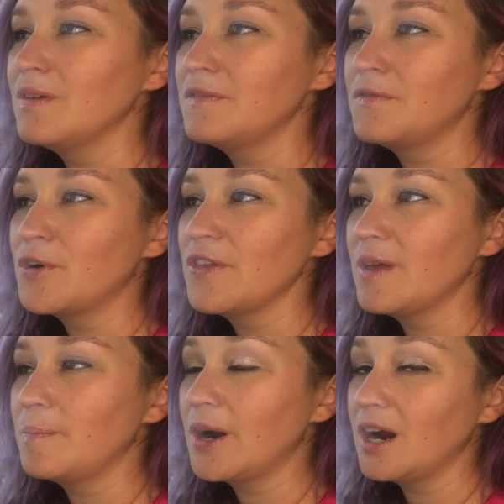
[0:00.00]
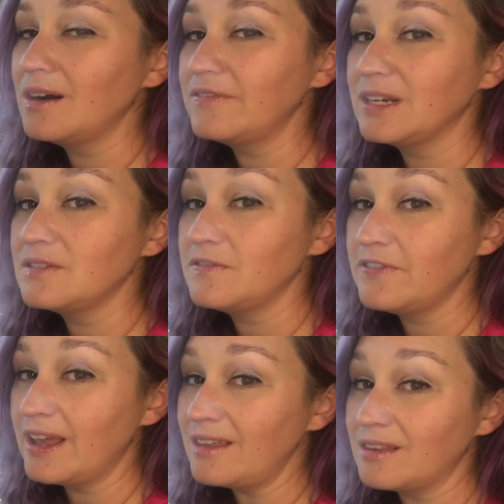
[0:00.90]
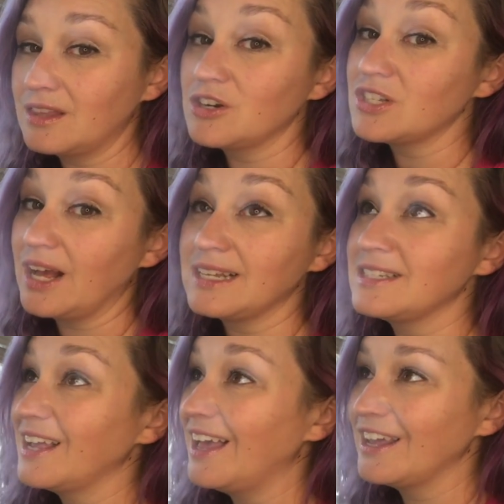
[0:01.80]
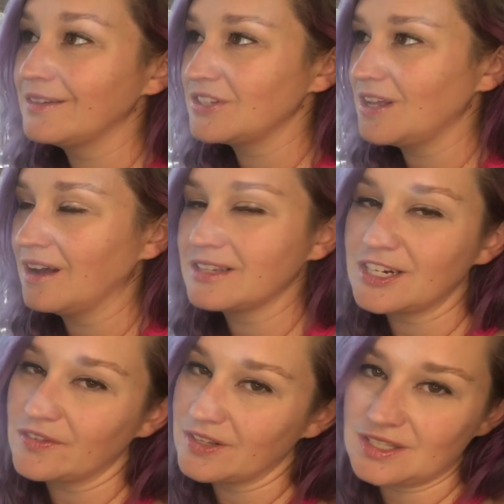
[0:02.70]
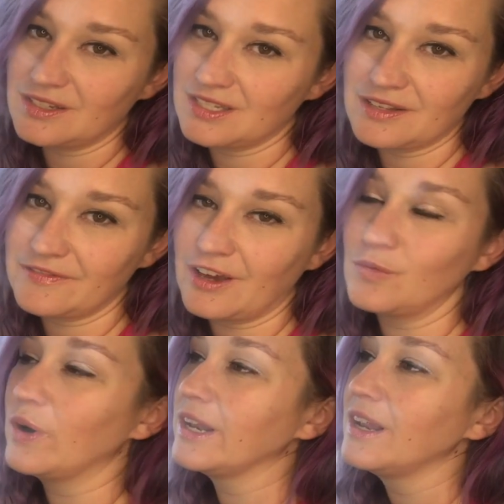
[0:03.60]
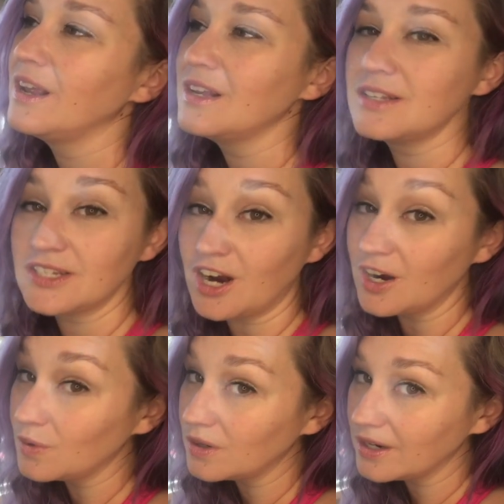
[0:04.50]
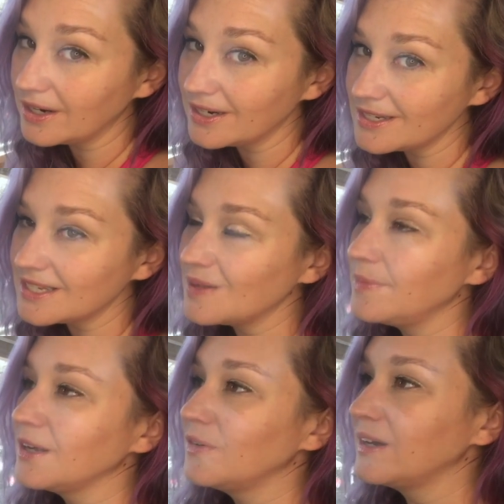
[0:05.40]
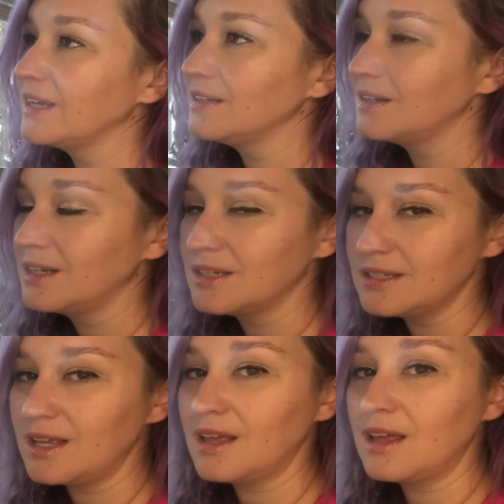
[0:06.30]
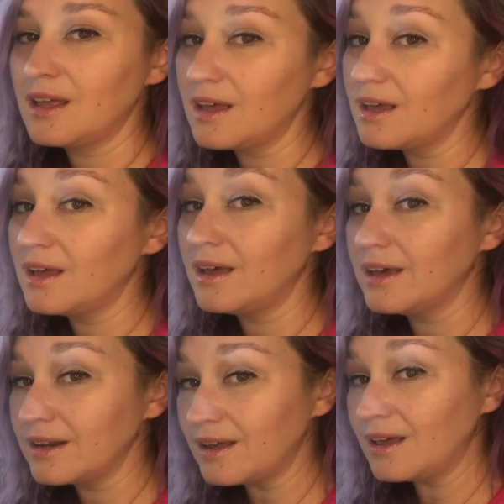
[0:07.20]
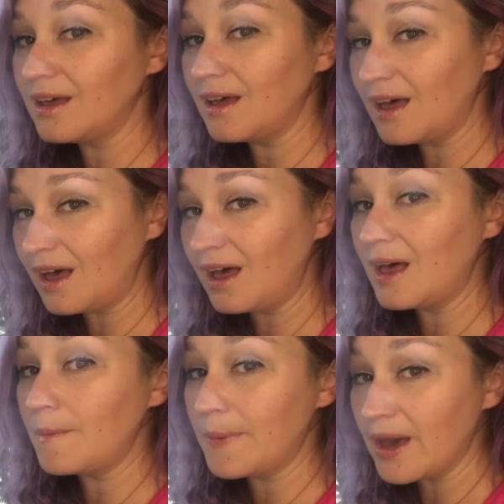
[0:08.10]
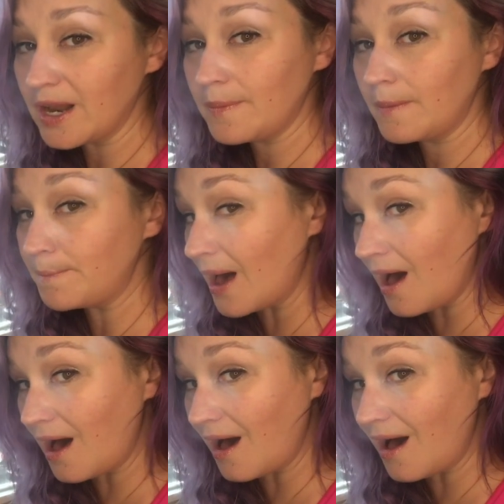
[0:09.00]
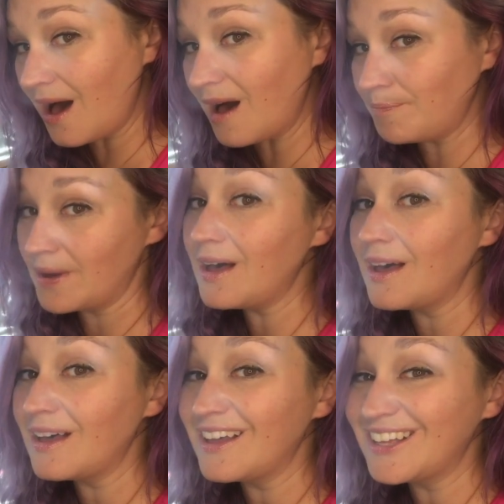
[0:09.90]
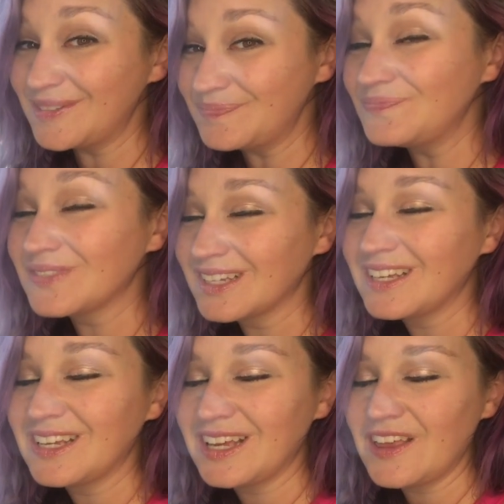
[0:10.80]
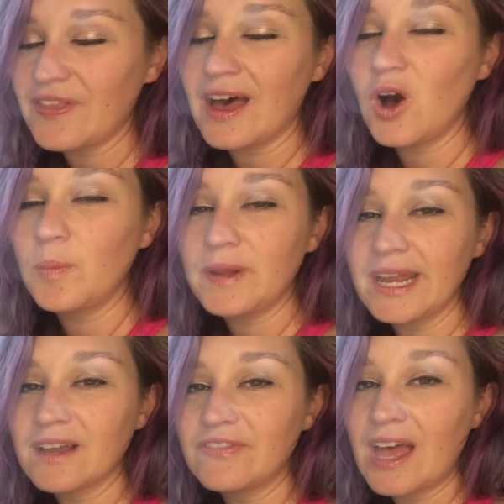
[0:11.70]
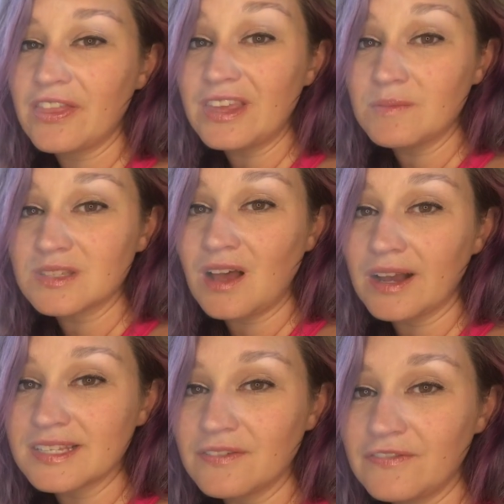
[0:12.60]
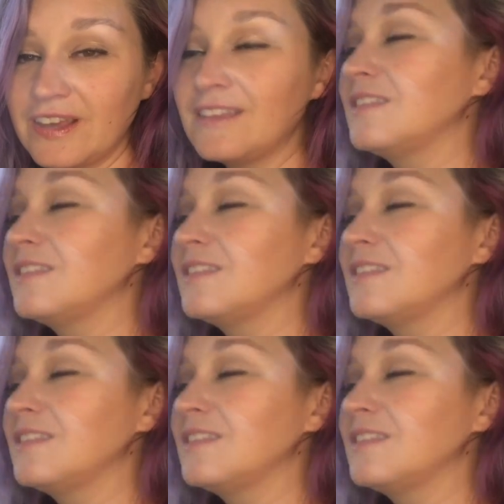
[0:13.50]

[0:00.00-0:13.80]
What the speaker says: For the perfect fifth, there's a ton of songs here. This is a fun one. Star Wars is a big one. Da da ba da ba ba bum. That opening of that theme song is a fifth.